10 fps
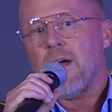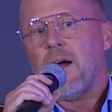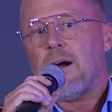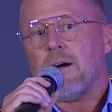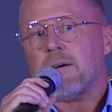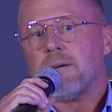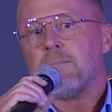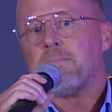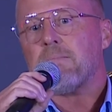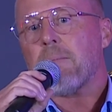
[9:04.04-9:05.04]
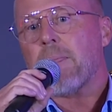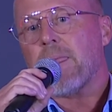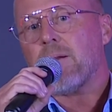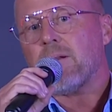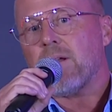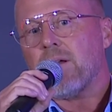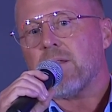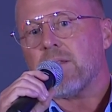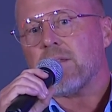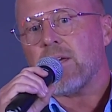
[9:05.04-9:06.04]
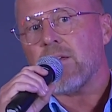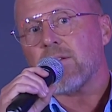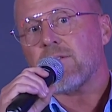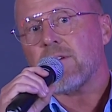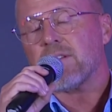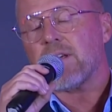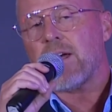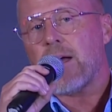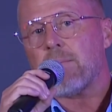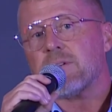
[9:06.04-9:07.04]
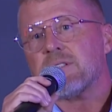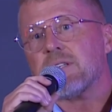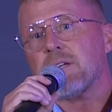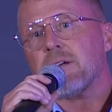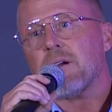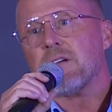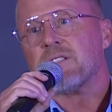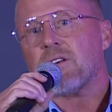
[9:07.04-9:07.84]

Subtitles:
The other thing that happens here is,